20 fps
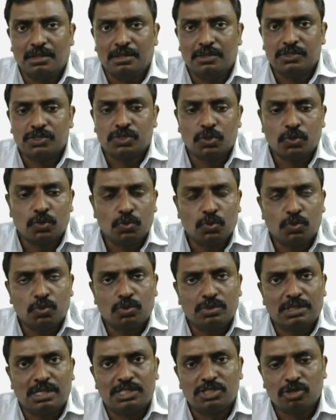So
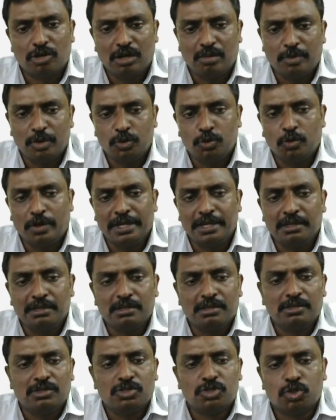that's all about today.
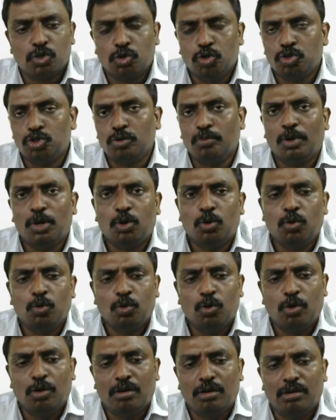So
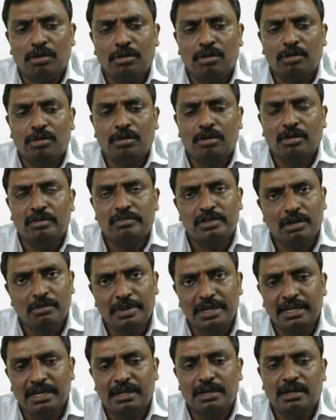tomorrow we will
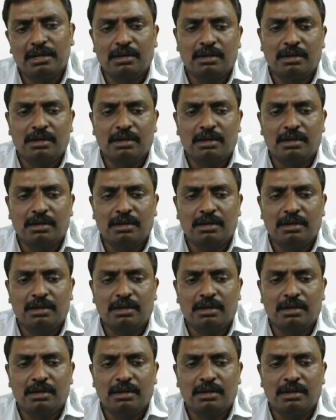be